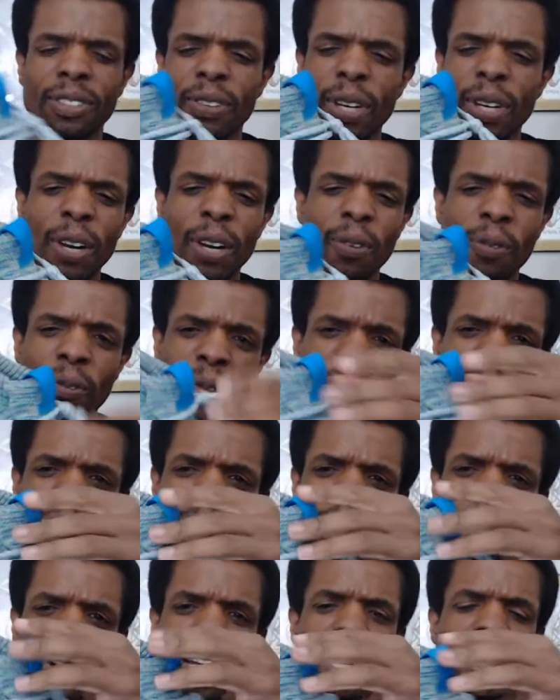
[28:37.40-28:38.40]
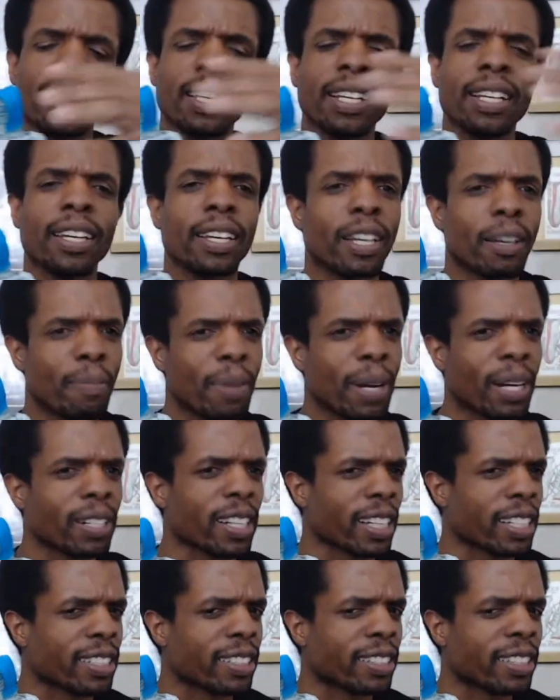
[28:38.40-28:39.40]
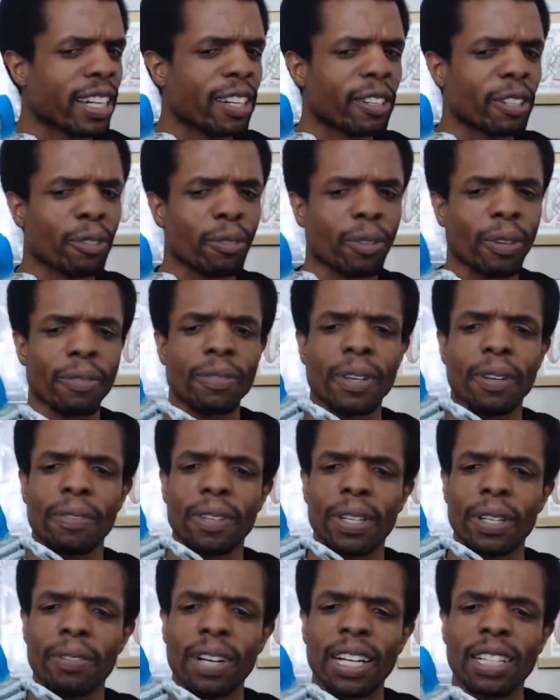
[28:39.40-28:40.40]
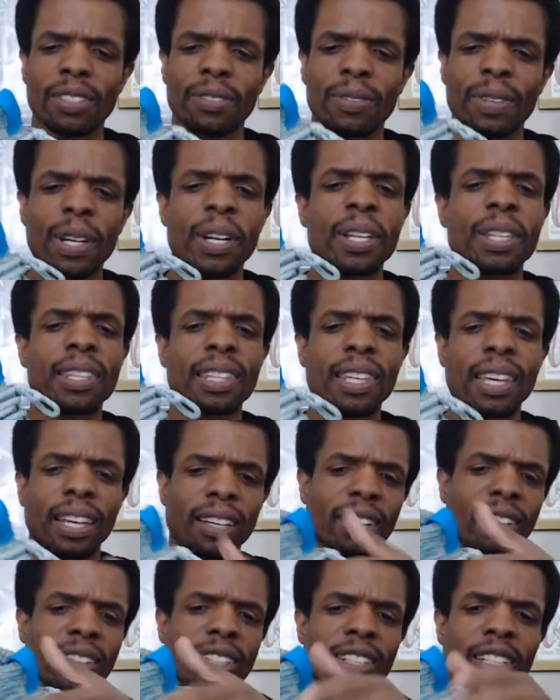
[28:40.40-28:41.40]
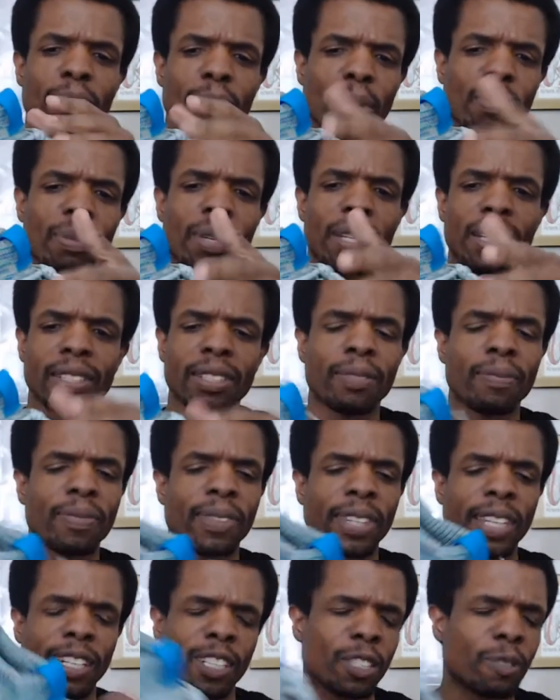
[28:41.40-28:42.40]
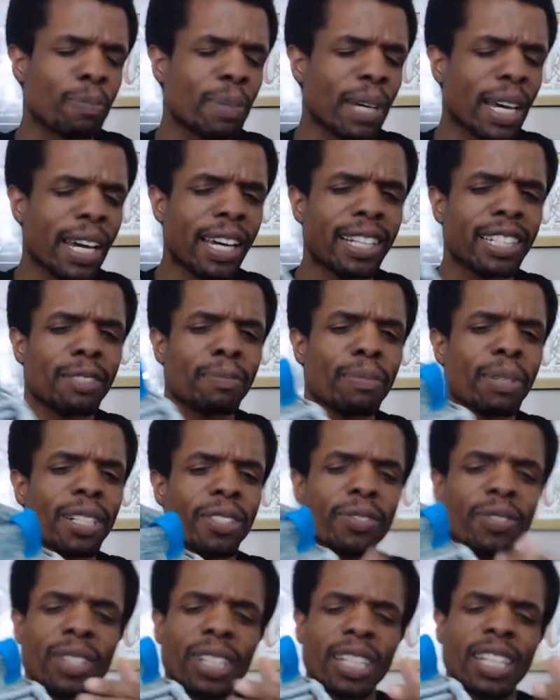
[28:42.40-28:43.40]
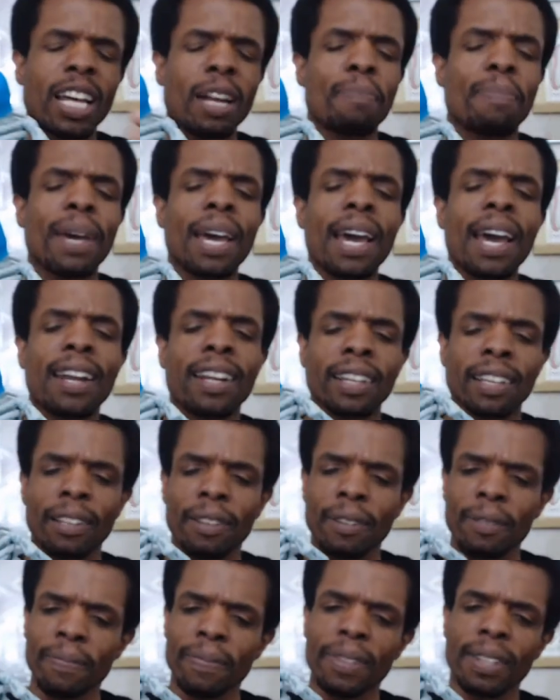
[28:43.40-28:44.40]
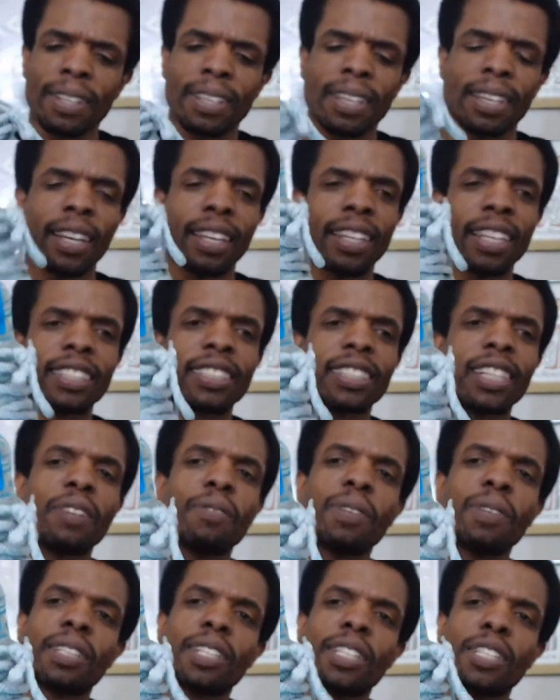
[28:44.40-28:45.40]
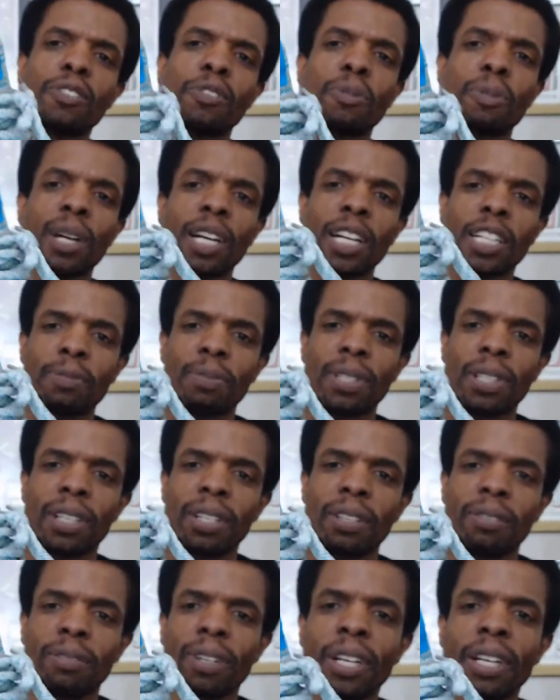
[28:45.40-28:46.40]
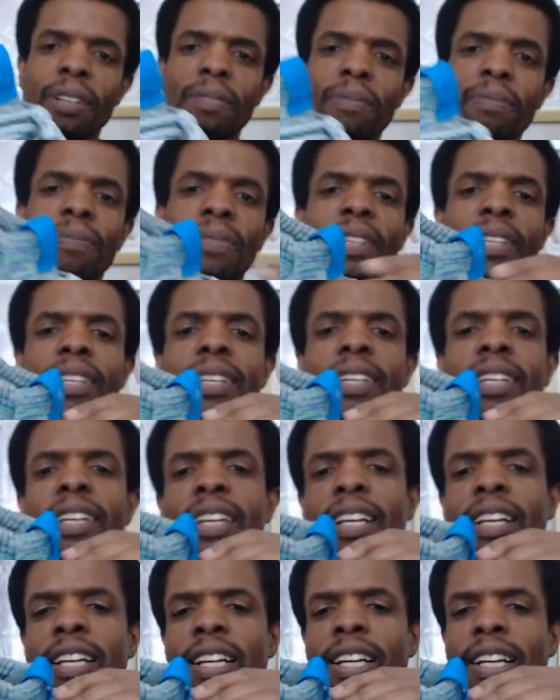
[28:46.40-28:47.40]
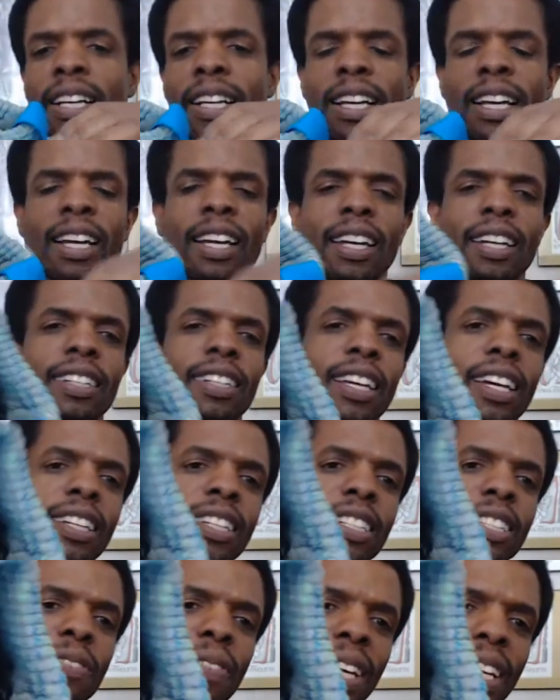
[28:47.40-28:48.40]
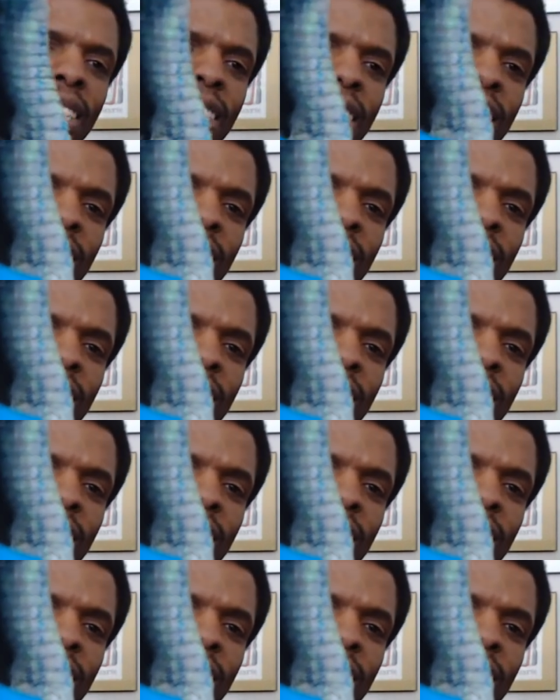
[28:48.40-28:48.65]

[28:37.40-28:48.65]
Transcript: in a weird way compared to like a standard 350, right? It's very thick on the upper piece. It expands, but it's a lot of padding. And that's kind of what this reminds me of, right? And you got these fancy